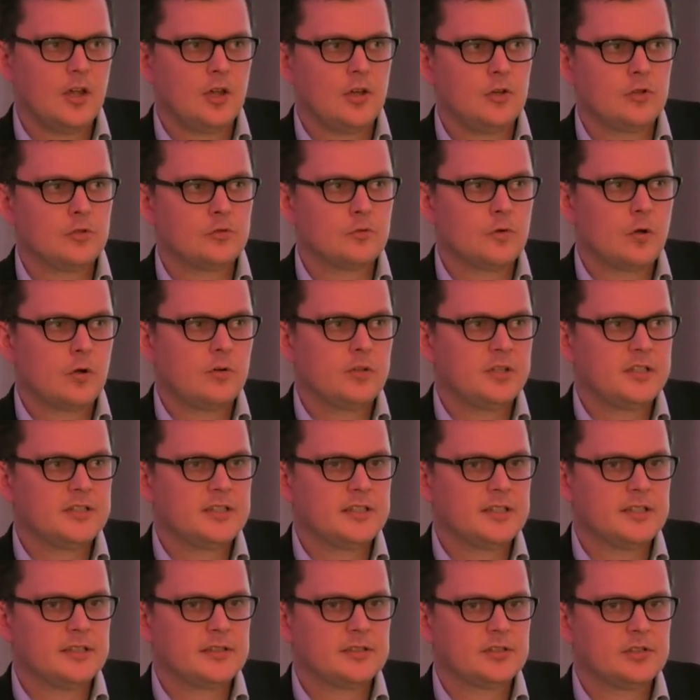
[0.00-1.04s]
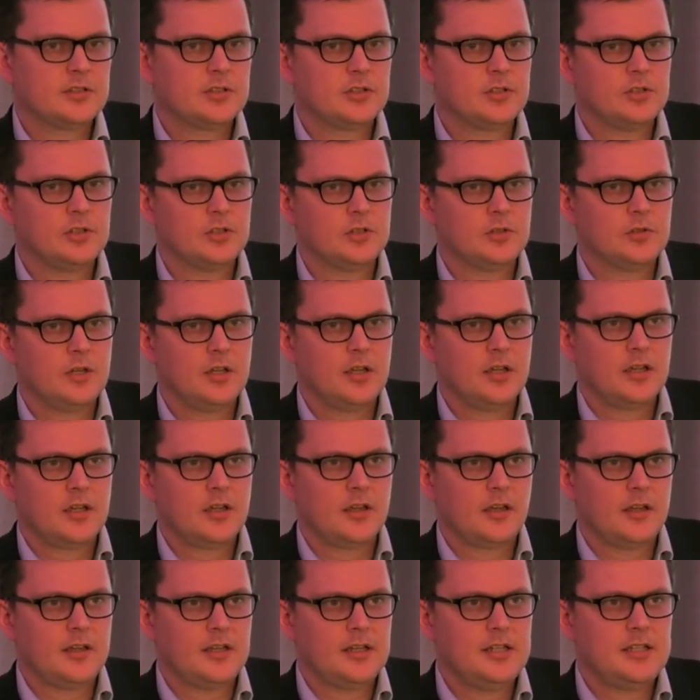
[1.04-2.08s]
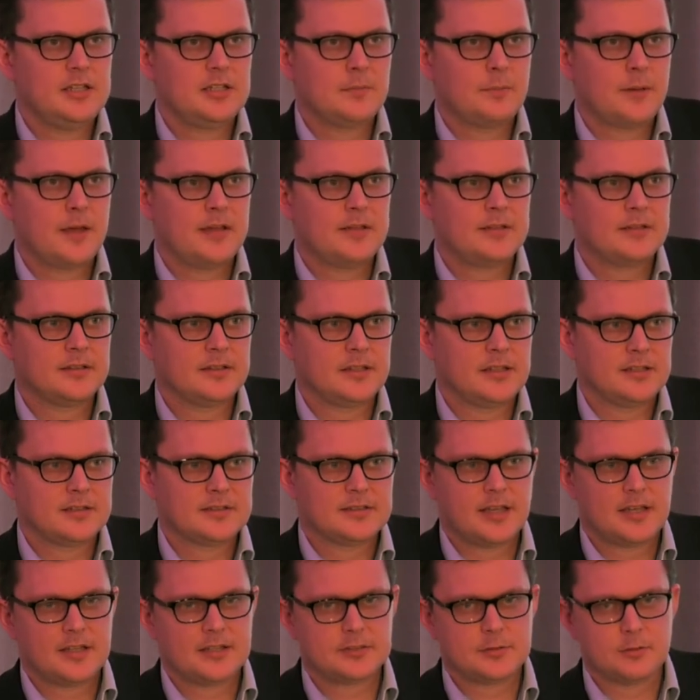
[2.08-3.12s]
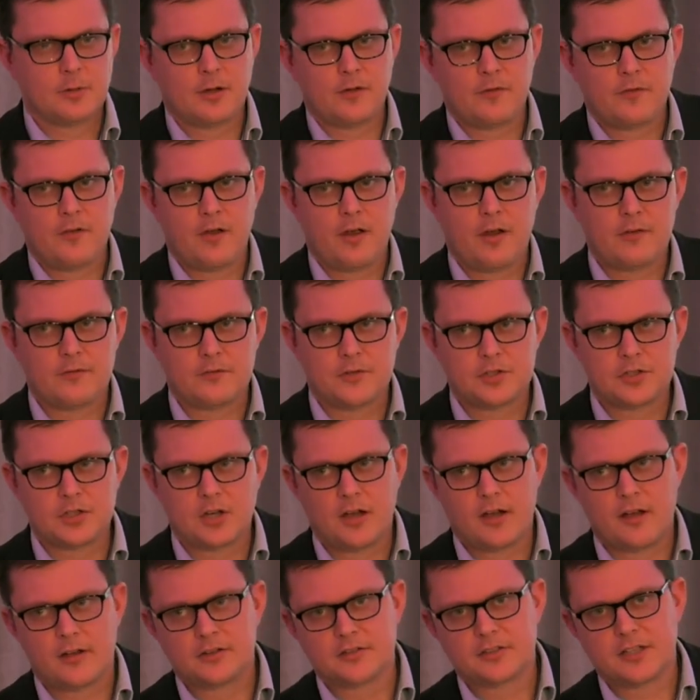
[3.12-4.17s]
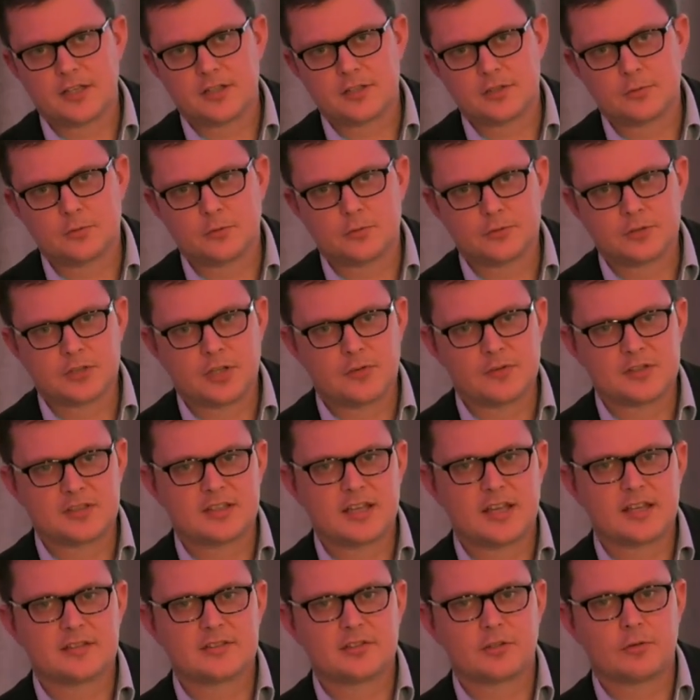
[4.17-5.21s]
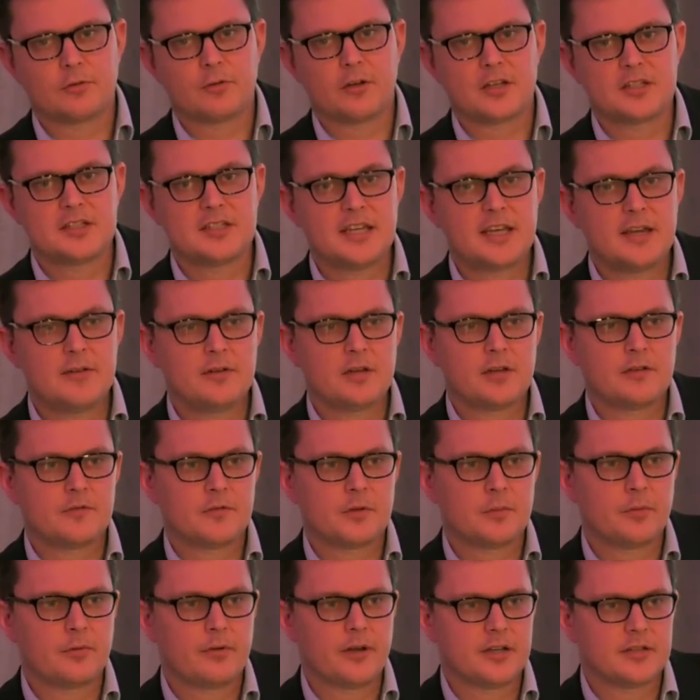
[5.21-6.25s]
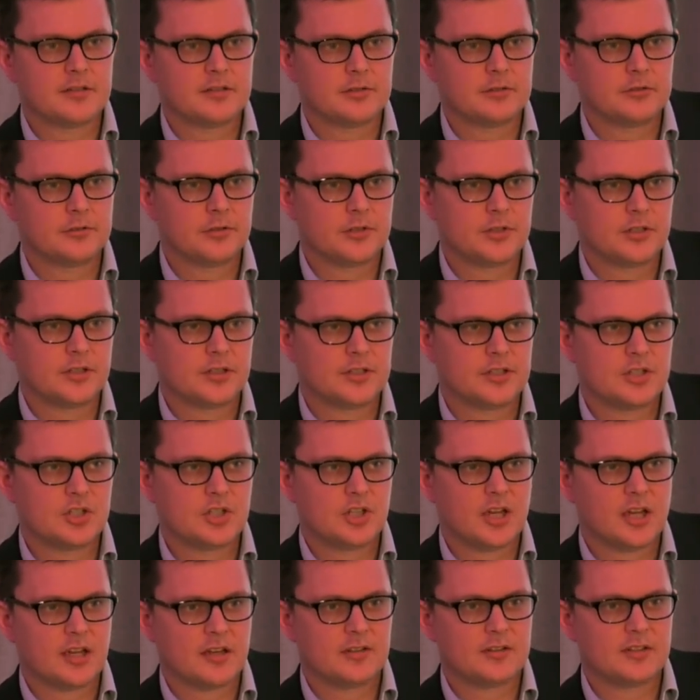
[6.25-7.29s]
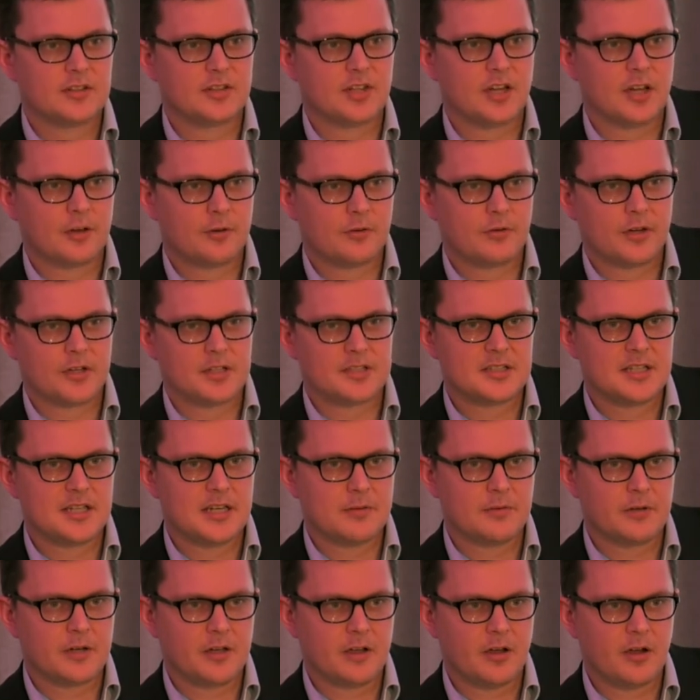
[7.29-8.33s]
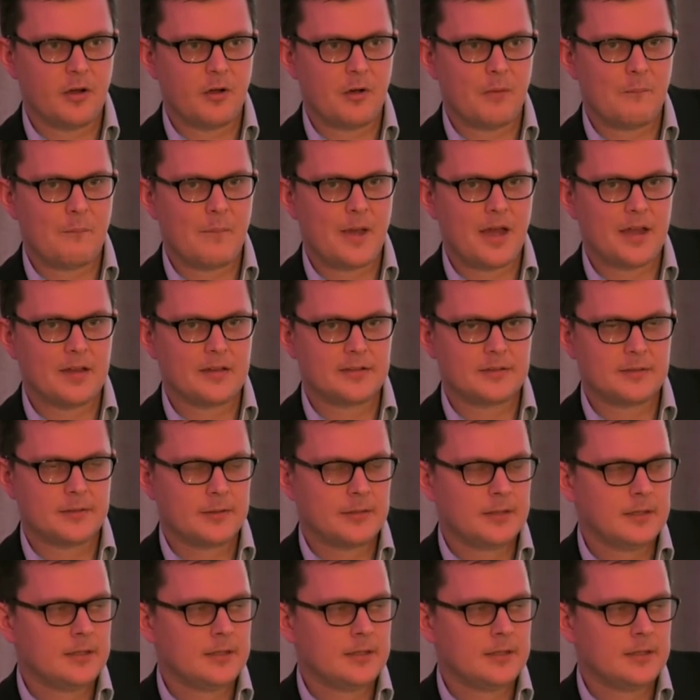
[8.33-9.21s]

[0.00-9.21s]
whose role it is to independently assess the welfare of the child and to also assess the criteria for parental order and check that that criteria are met.